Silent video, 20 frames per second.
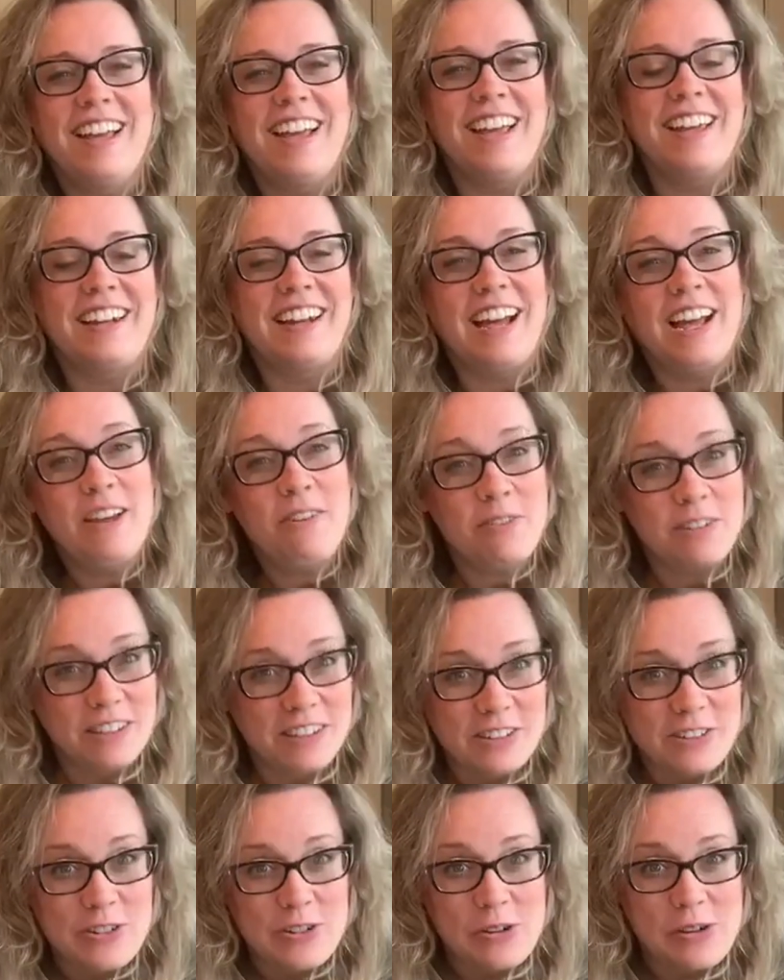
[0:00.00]
and I will
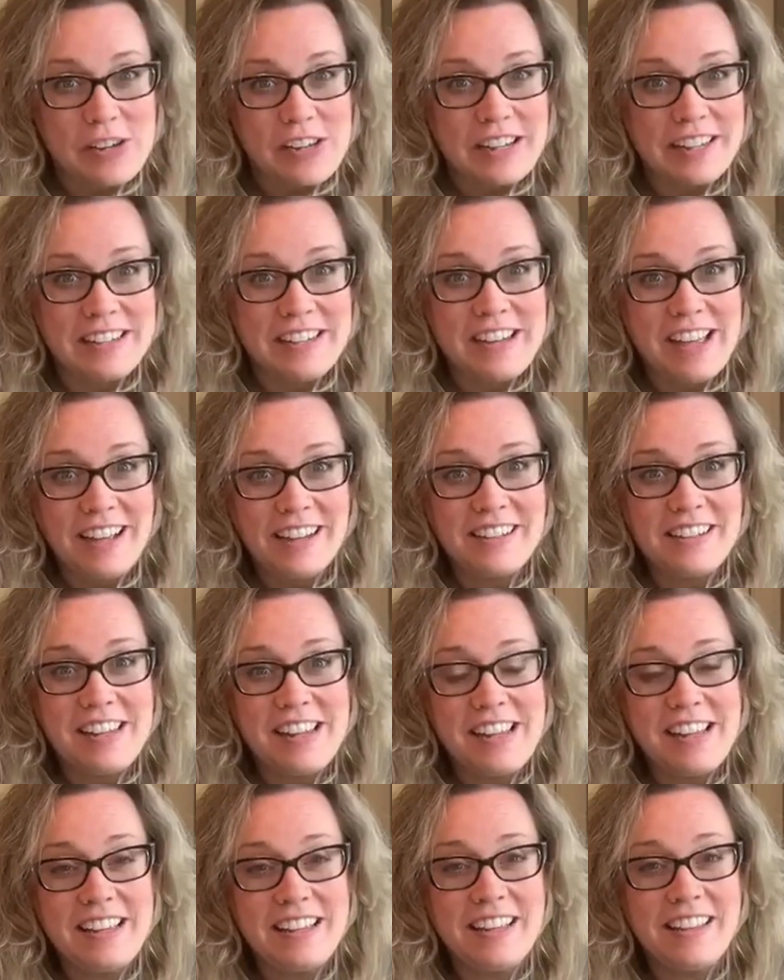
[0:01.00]
enjoy
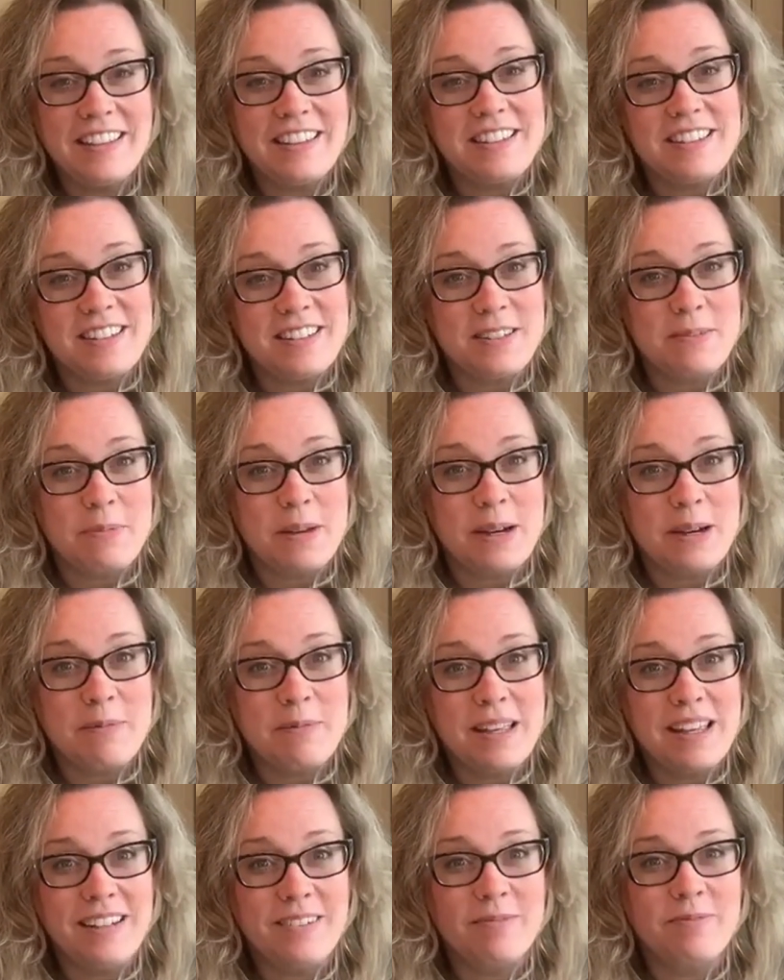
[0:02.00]
conducting this
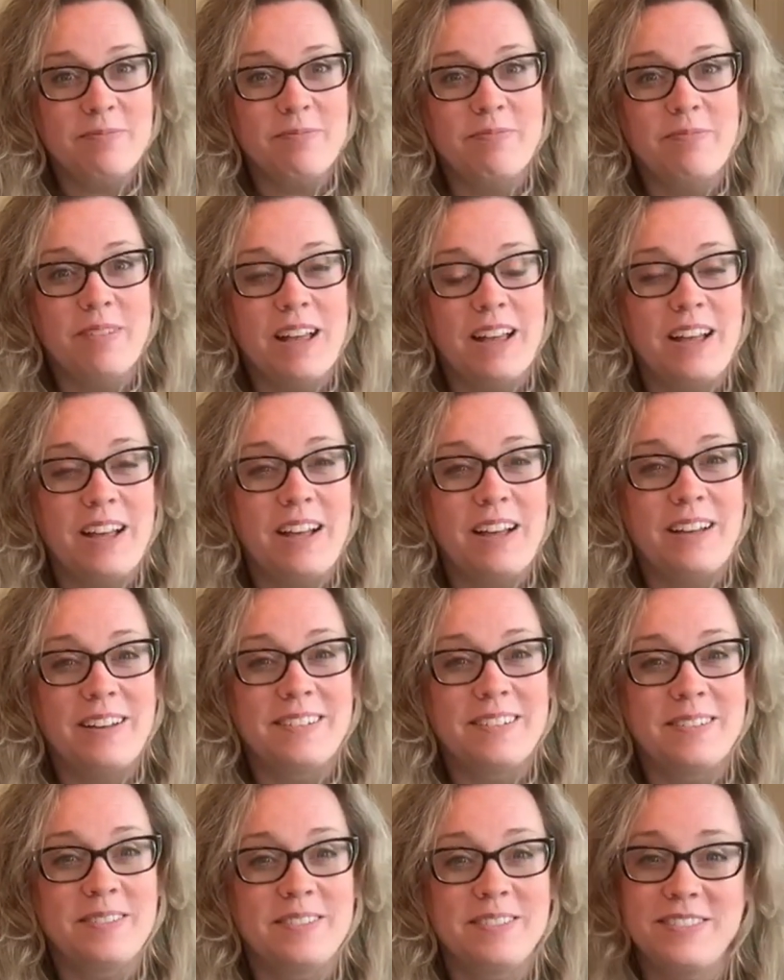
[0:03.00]
experiment
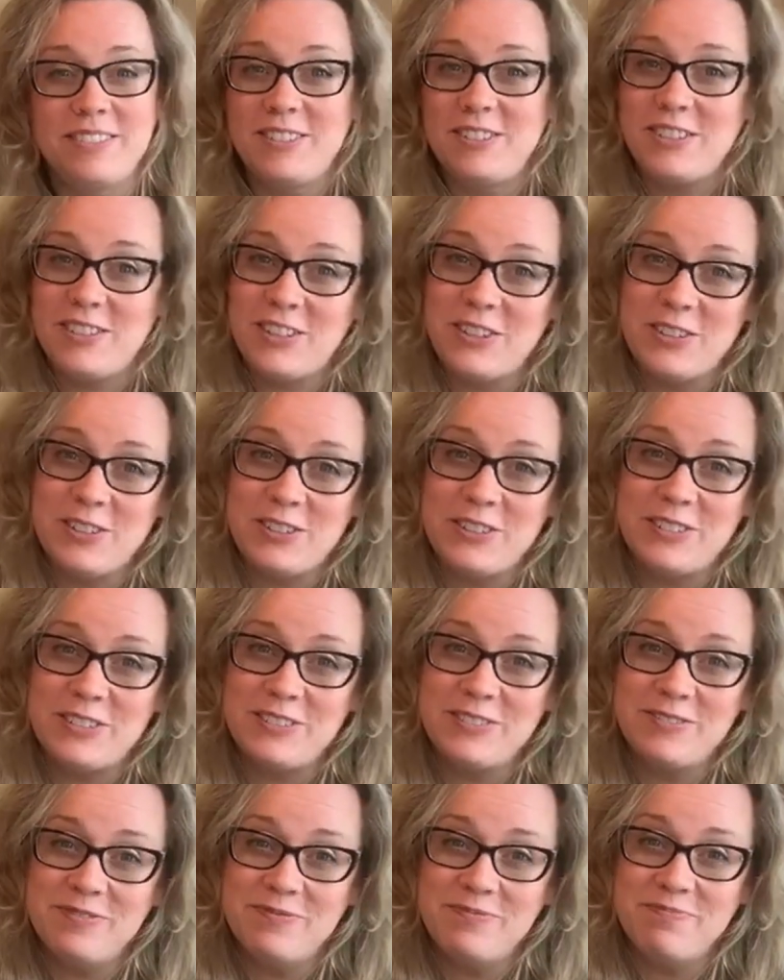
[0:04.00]

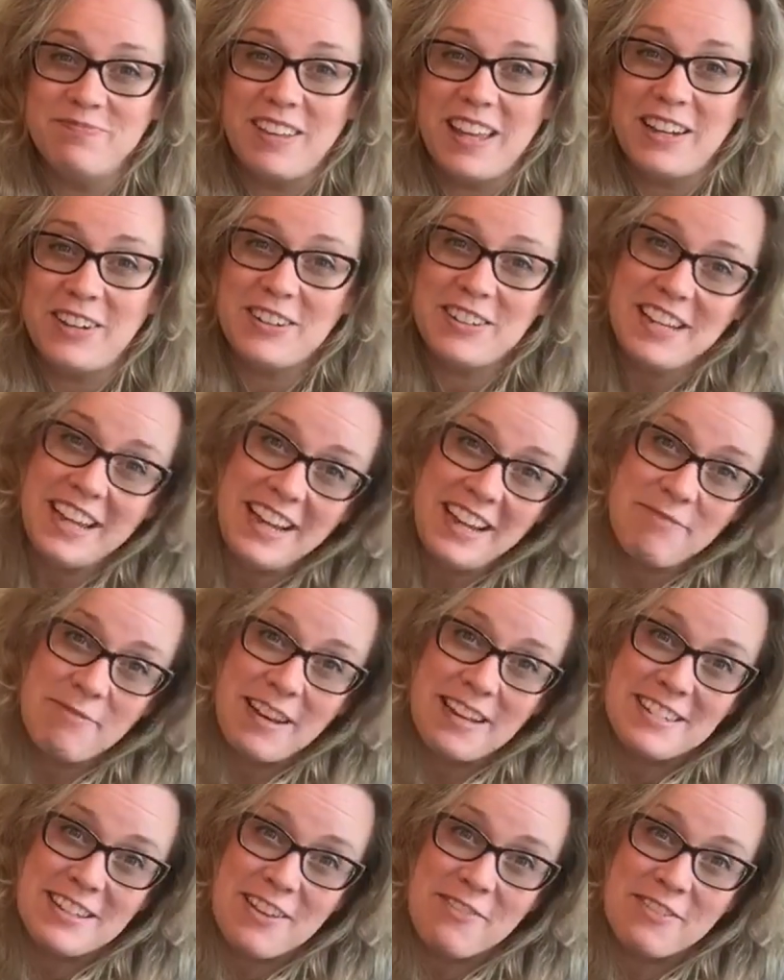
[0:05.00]
to entertain
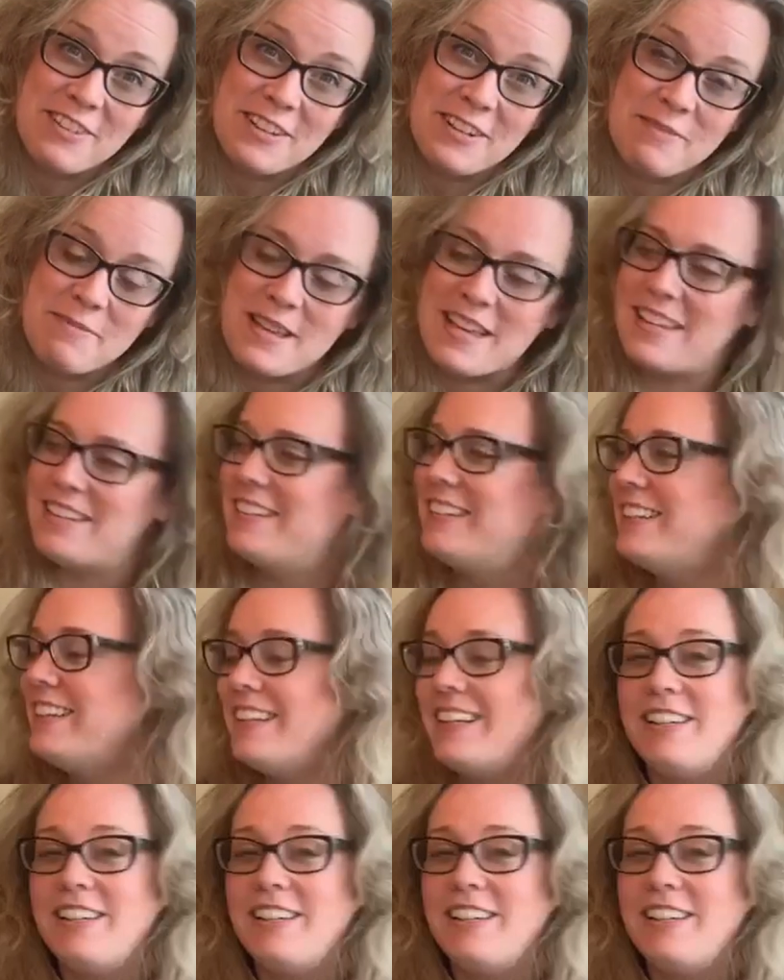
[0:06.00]
myself a little bit.